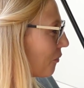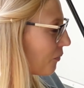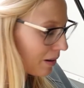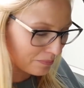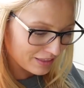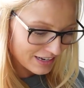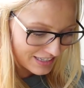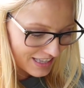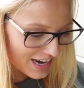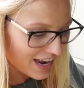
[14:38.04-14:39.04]
whip
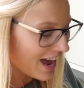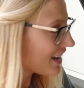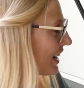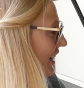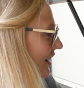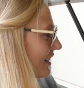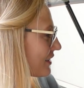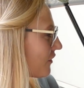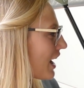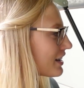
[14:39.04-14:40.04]
this thing out of here
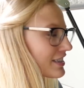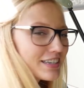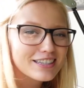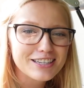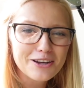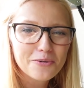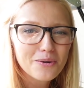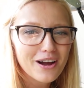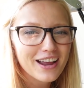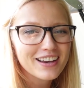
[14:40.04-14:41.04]
as fast as you
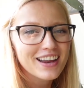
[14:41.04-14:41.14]
want.